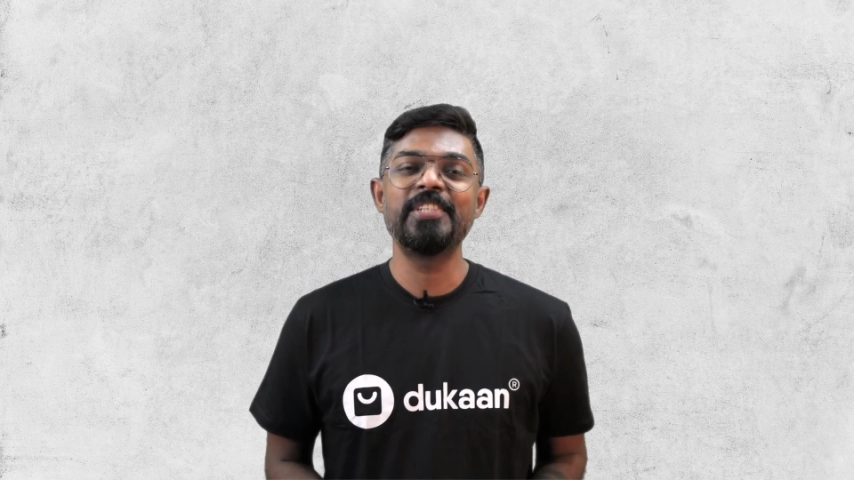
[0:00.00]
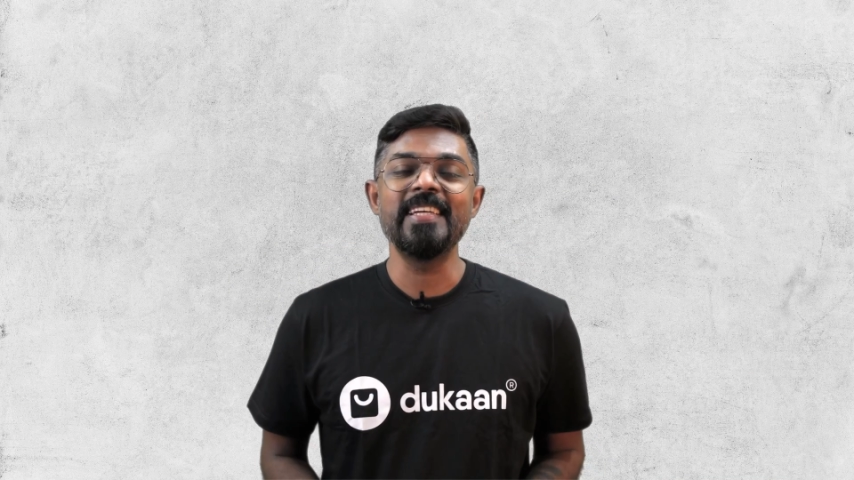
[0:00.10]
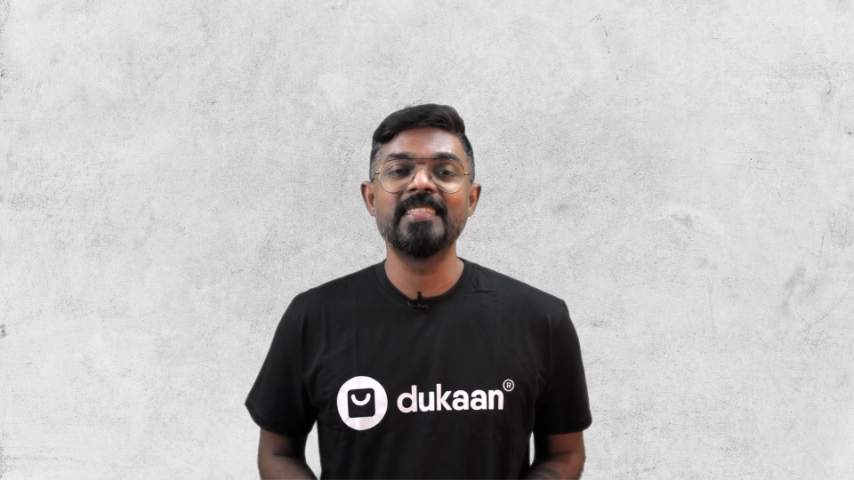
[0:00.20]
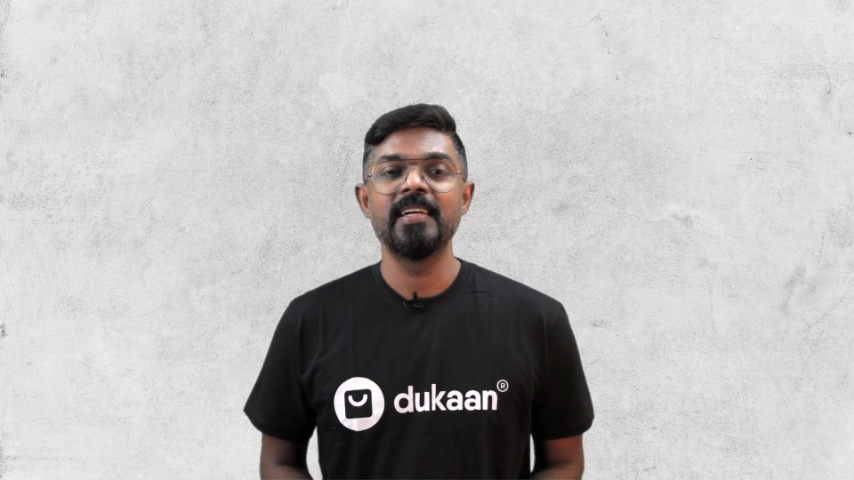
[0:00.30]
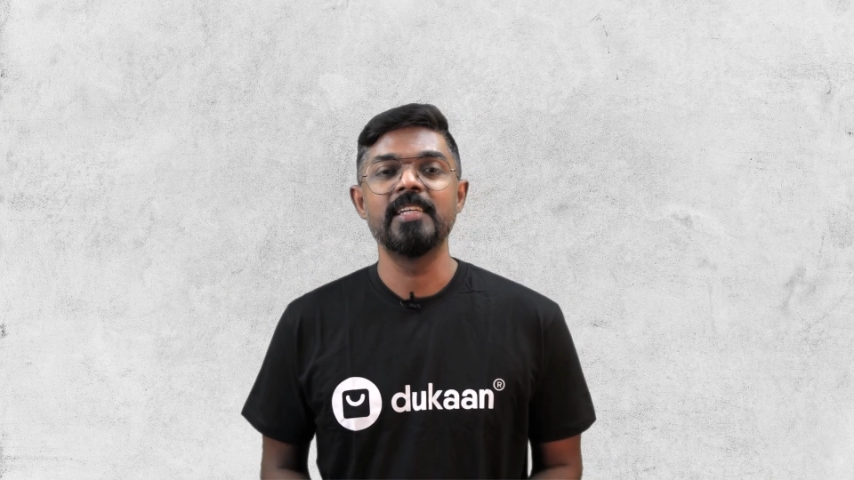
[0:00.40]

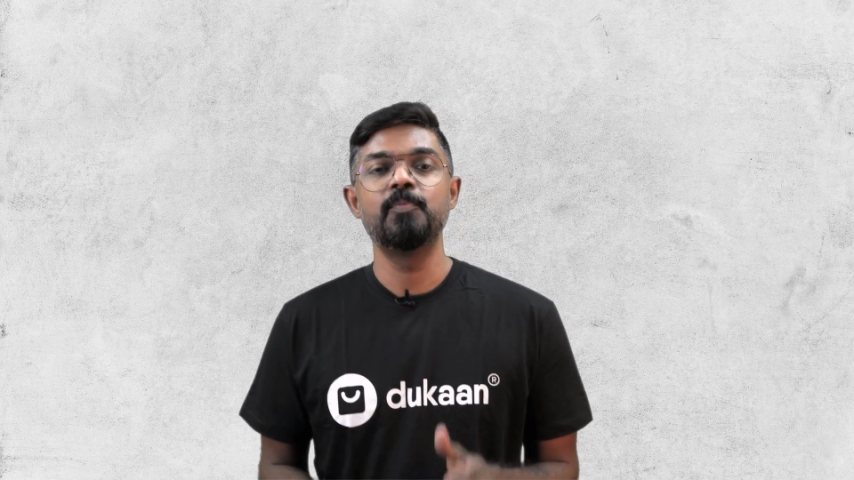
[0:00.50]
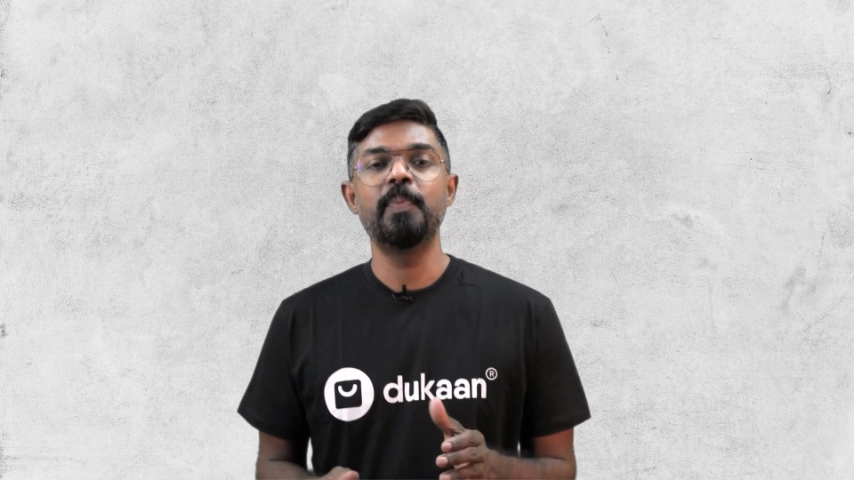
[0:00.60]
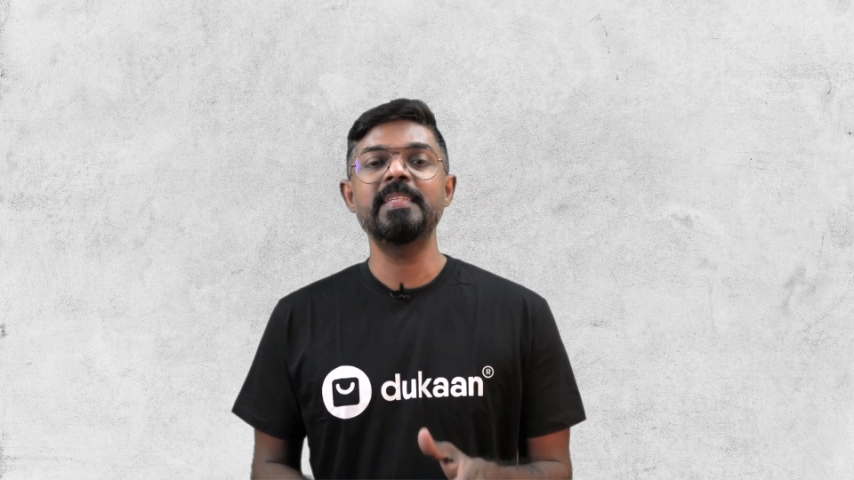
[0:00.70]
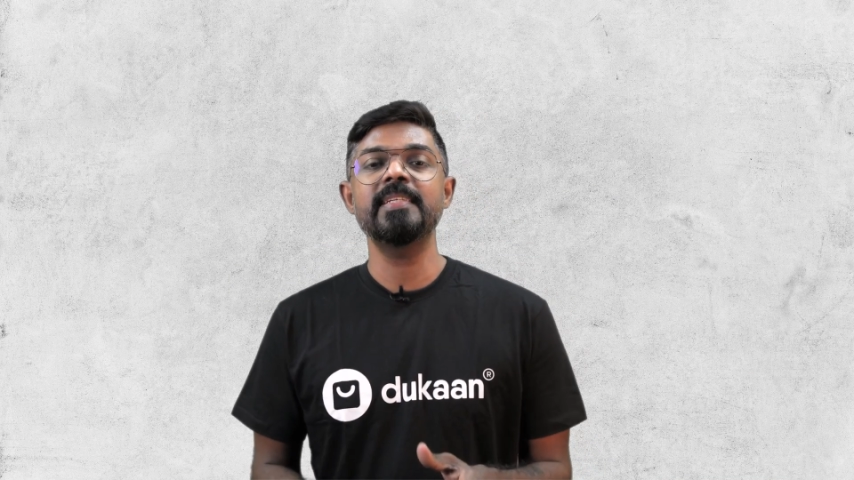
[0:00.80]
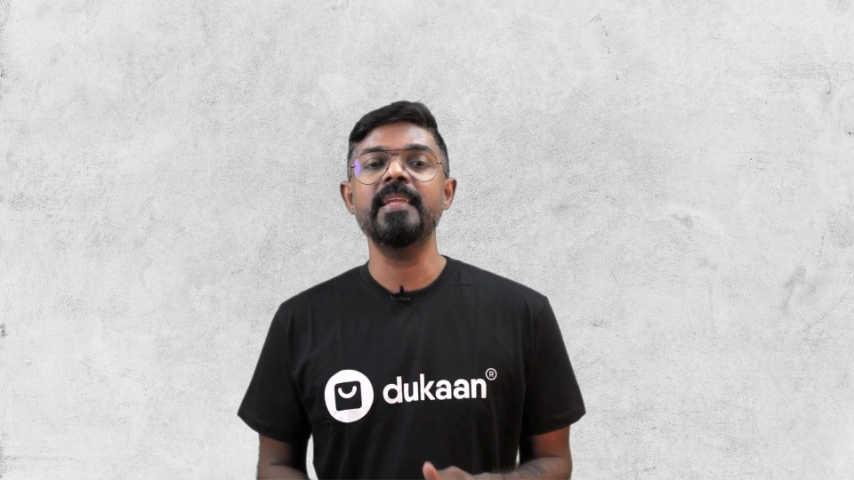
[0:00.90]
sheet is
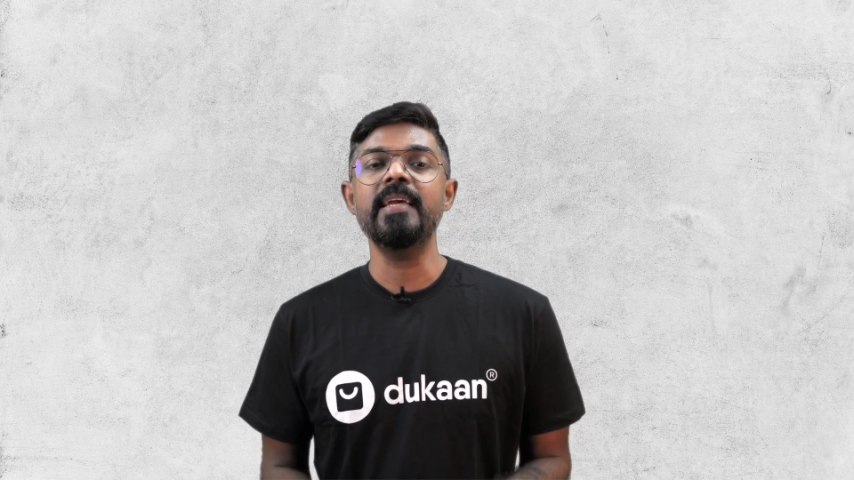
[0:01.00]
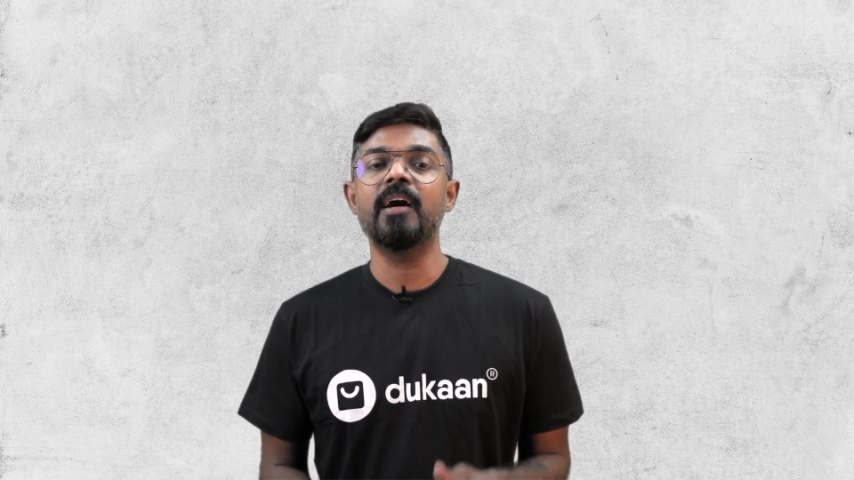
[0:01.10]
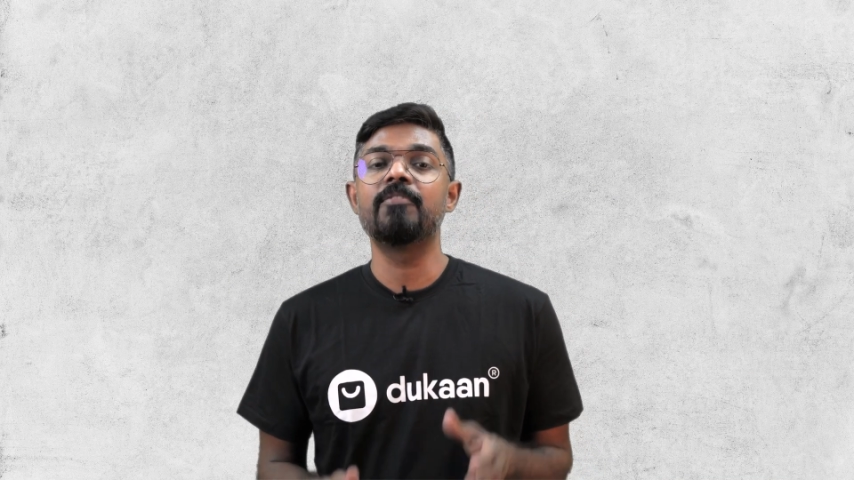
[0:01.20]
basically